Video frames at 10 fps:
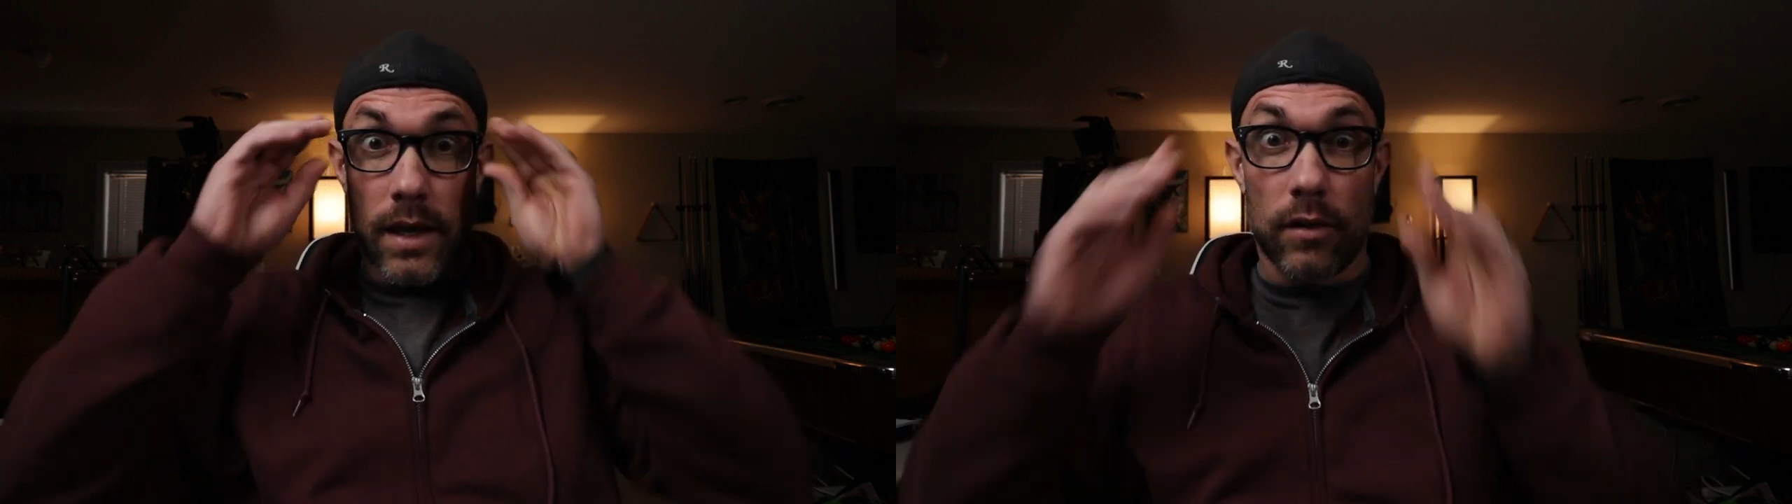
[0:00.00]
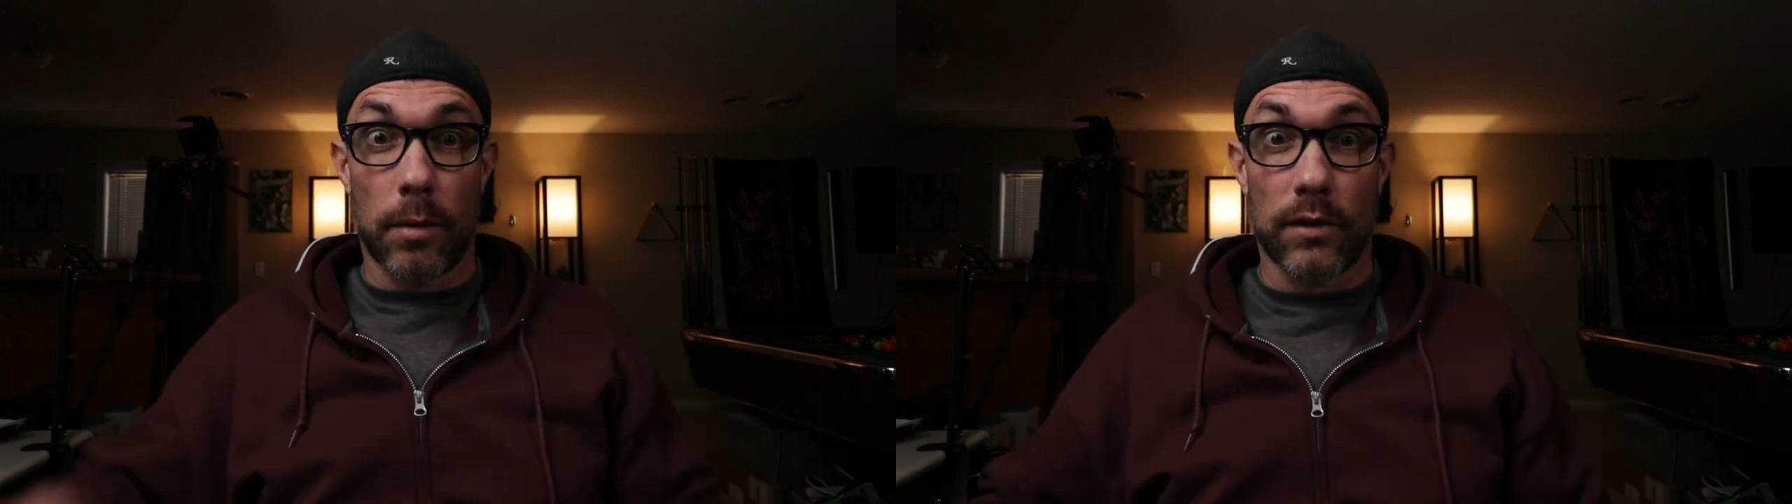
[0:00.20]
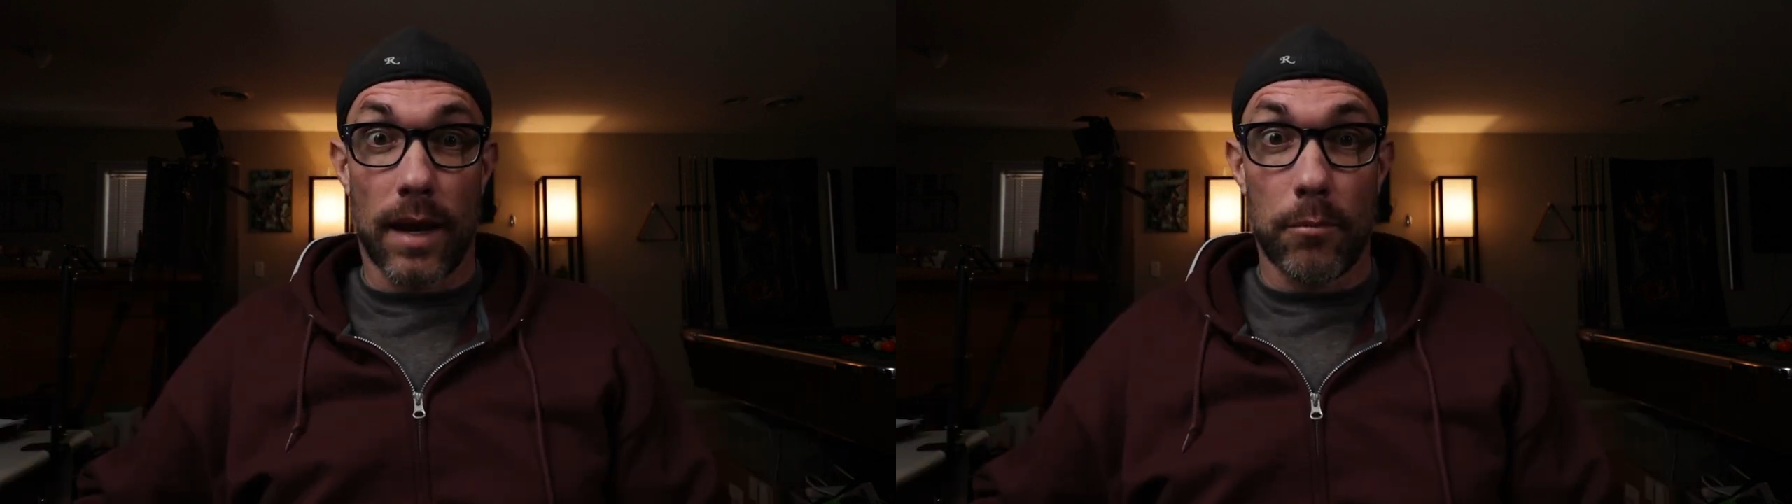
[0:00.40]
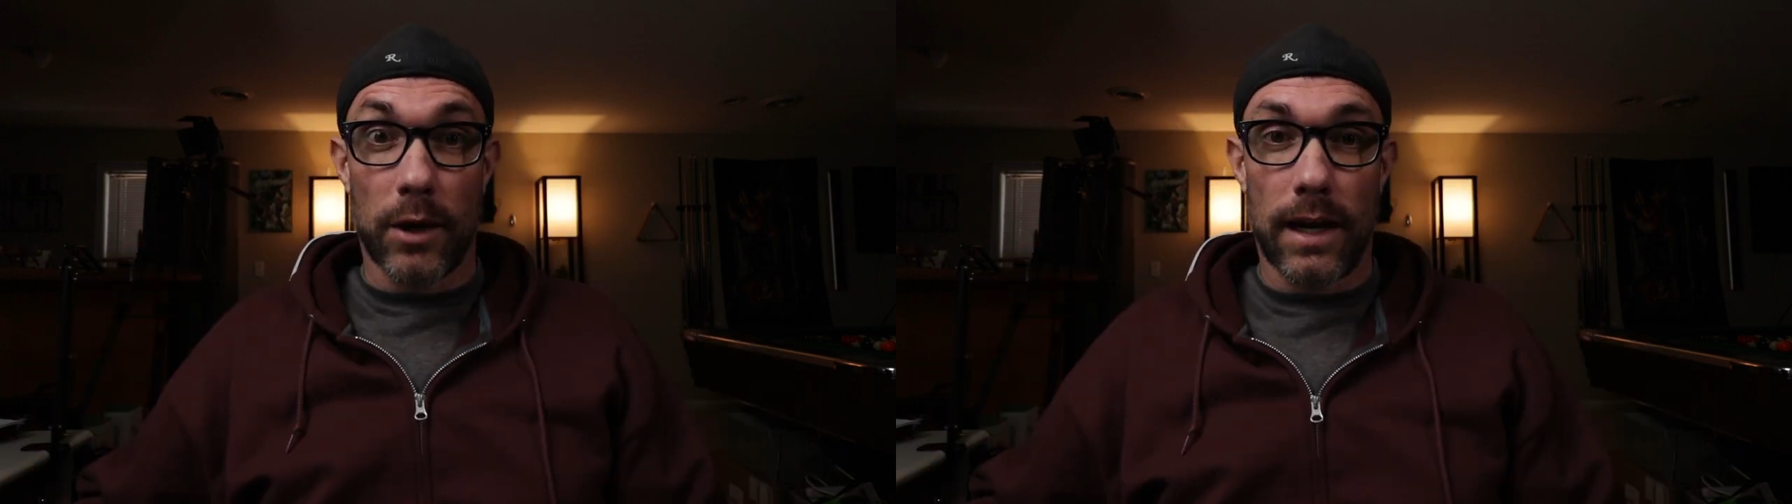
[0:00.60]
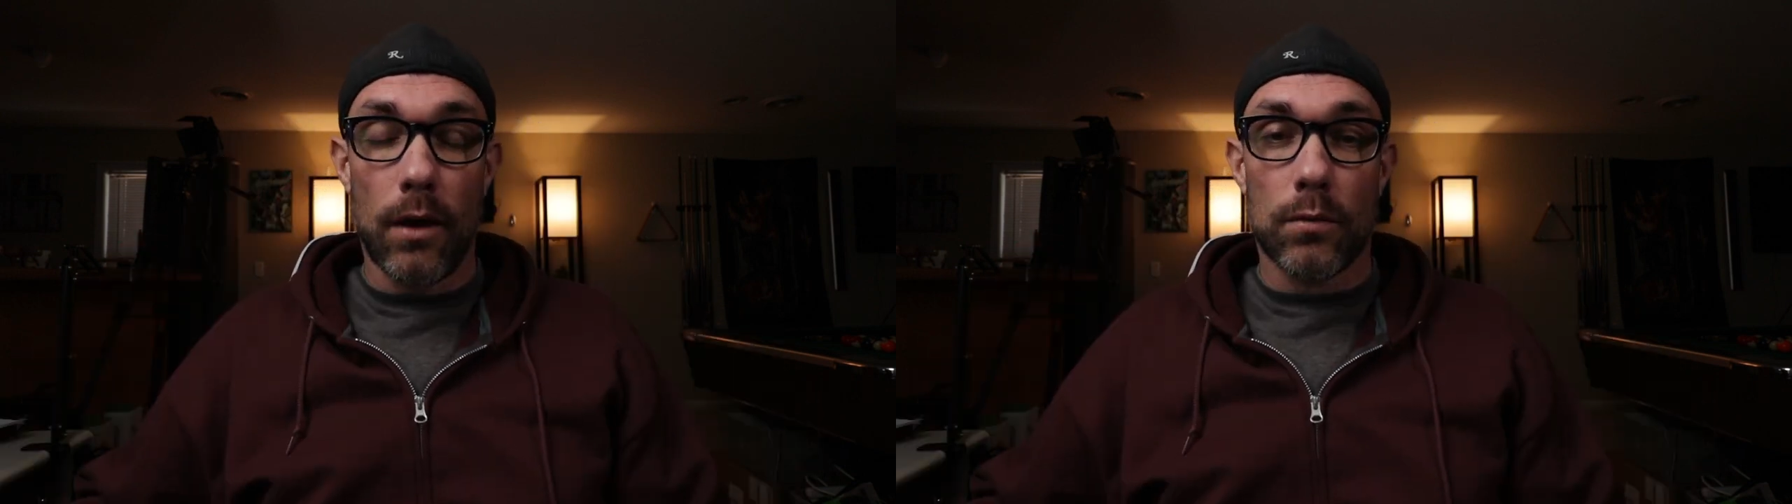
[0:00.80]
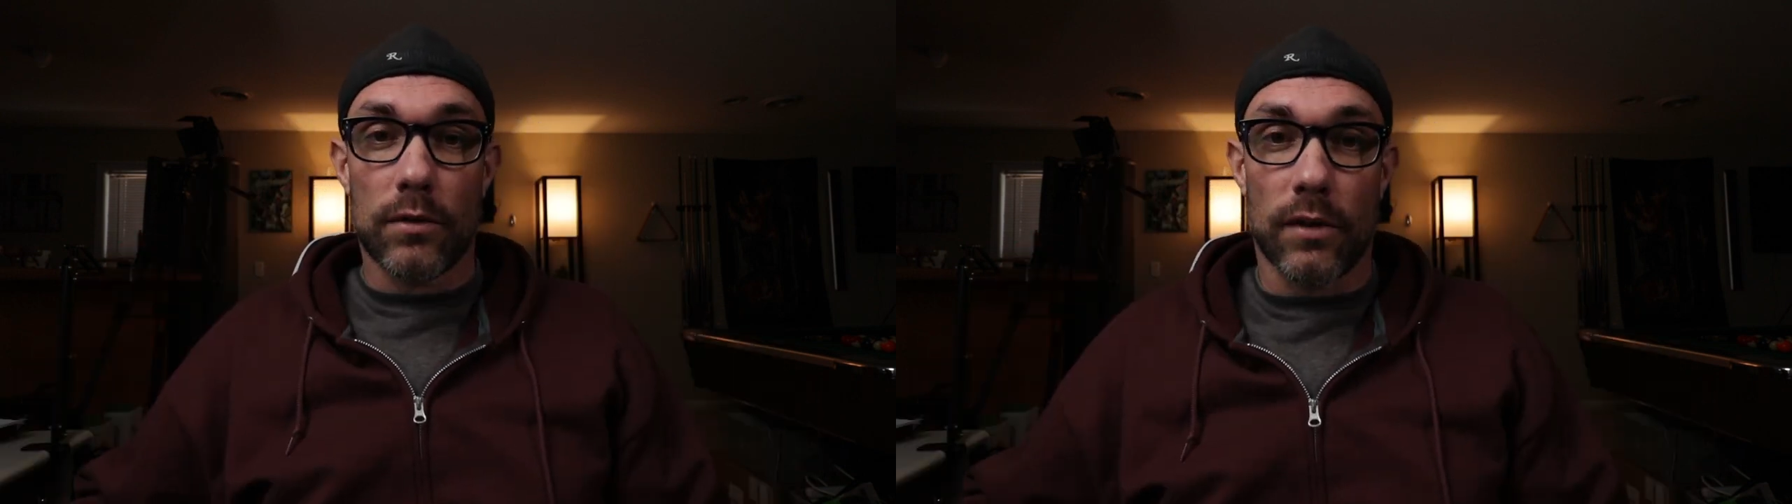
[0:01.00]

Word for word: think it's about time we head out.